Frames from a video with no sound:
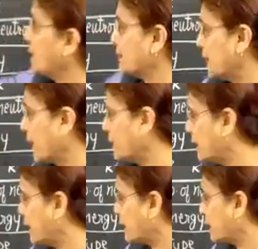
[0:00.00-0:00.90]
In the second
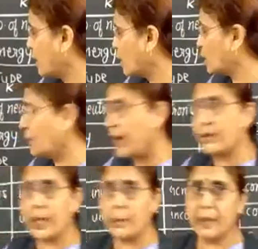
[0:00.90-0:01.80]
generation also we
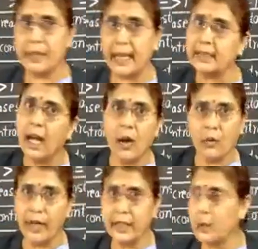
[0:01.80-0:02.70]
have kept it as
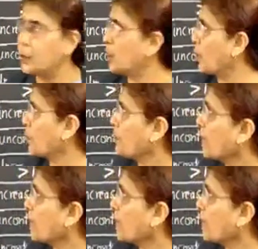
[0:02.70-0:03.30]
1 neutron.